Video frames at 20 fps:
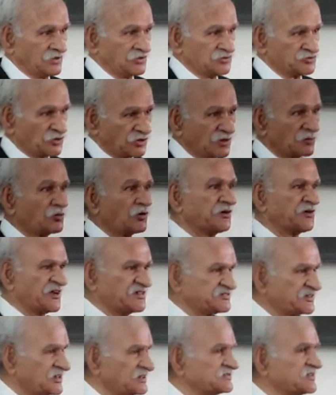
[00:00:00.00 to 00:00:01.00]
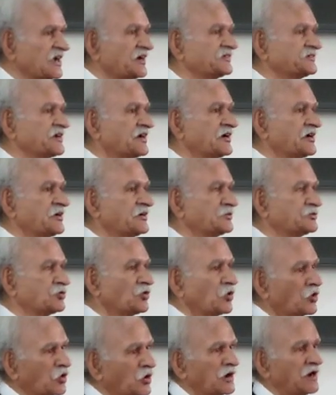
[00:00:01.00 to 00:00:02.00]
So the mutation is entered into
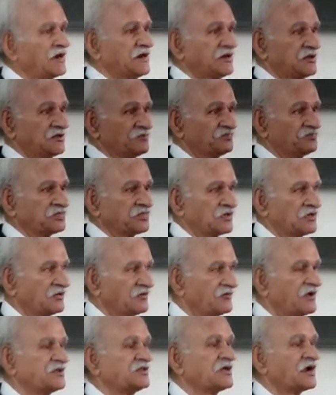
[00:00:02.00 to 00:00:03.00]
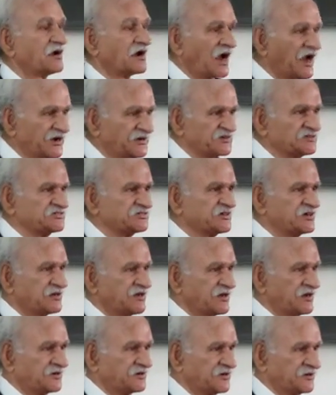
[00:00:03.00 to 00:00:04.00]
only when the right is
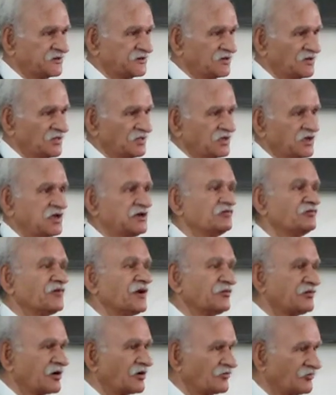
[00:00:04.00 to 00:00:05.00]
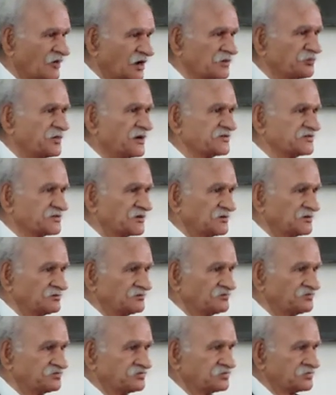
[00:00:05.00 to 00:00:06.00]
created in favor of one person
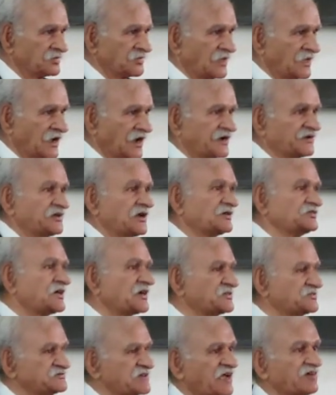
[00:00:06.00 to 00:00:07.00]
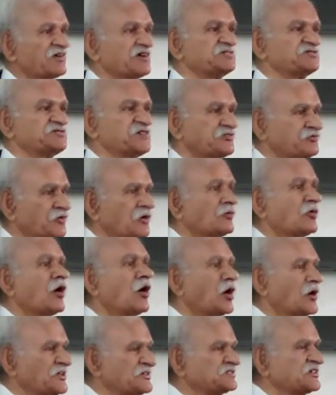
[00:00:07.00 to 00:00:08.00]
and the other is divested from
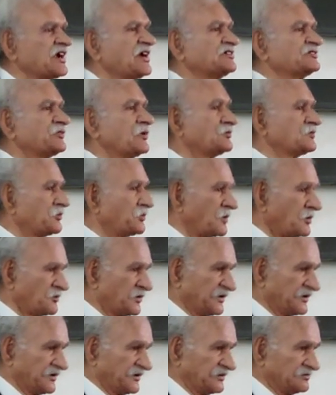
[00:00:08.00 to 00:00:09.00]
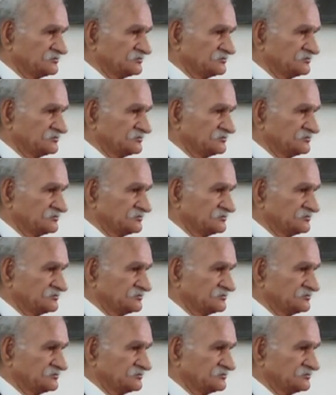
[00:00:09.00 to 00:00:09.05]
all his right from the property.